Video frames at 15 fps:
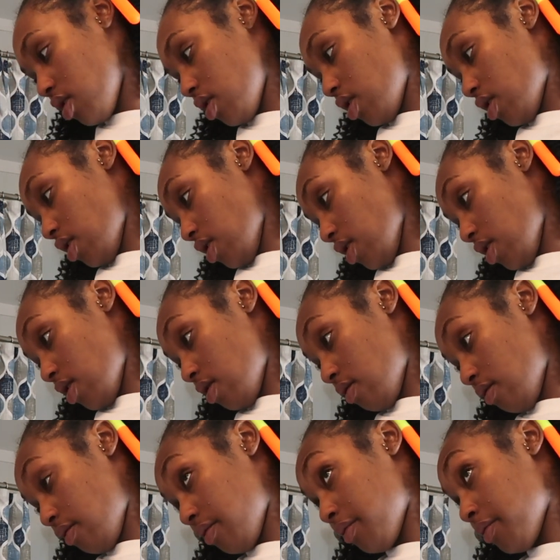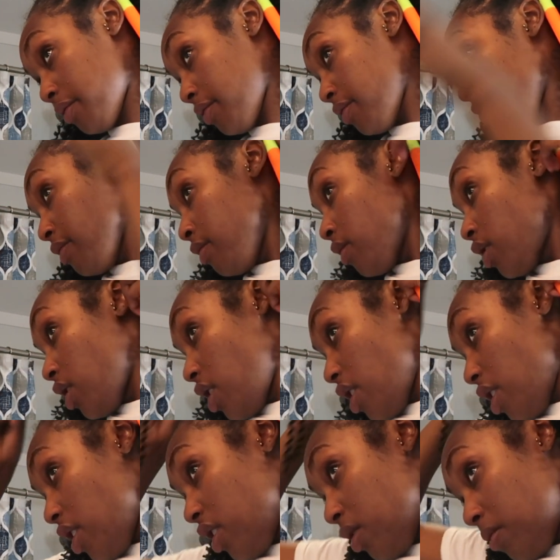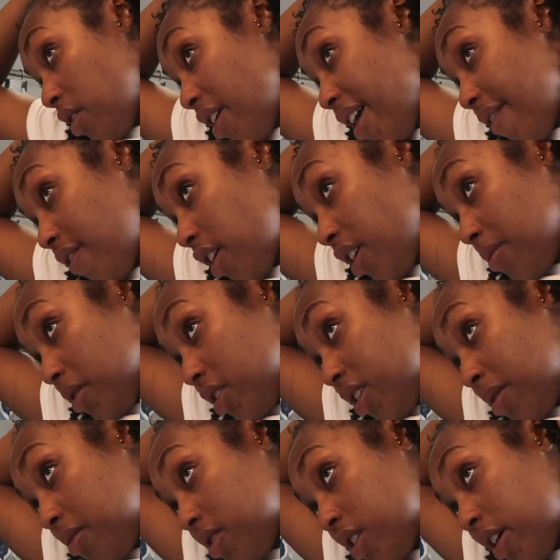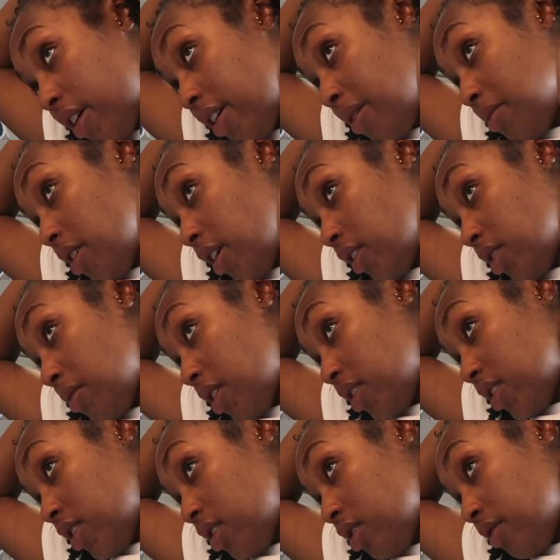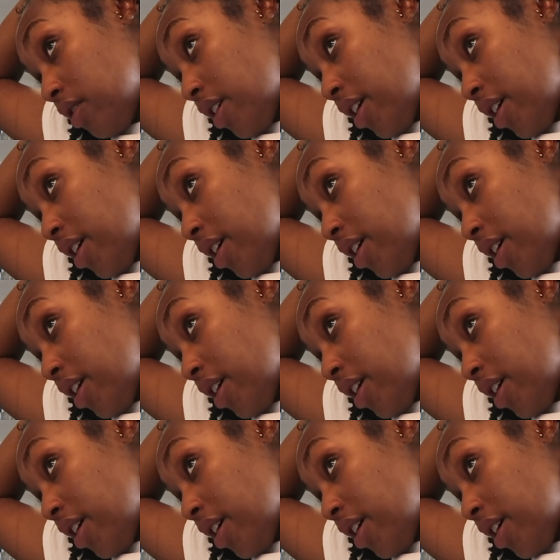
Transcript: then again it could be i feel like i'm just i'm sorry i'm talking to myself